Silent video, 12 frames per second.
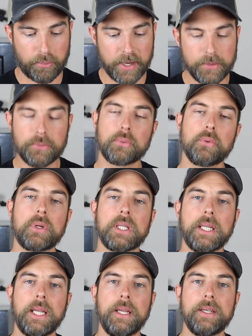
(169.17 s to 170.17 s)
Breakthrough
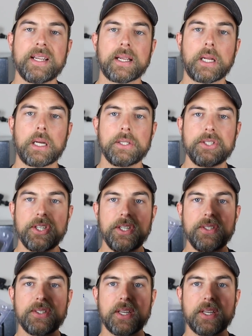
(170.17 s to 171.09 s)
Clean Technologies.